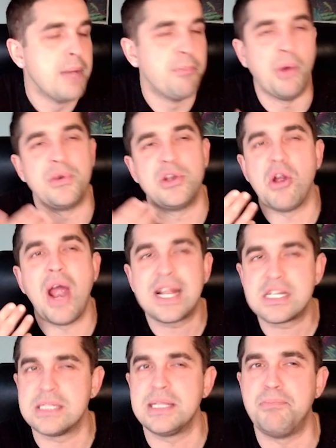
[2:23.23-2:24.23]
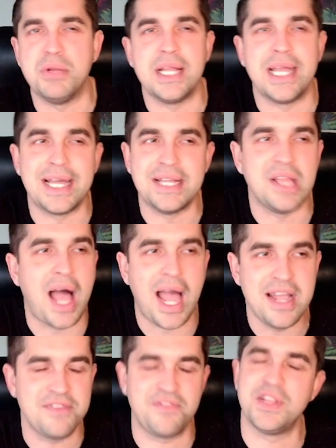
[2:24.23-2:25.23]
But when you're actually playing
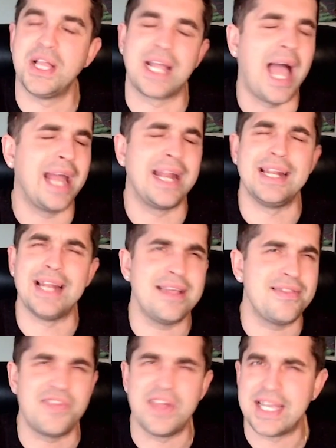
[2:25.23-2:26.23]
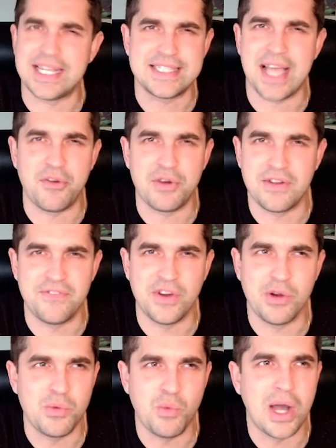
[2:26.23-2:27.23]
live, like I didn't think it sounded
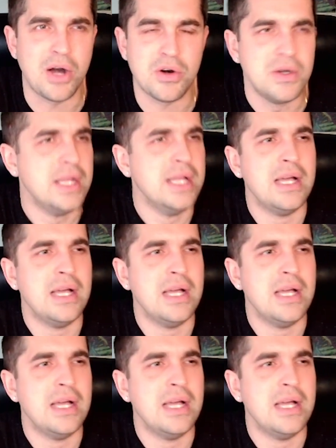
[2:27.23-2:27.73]
very well.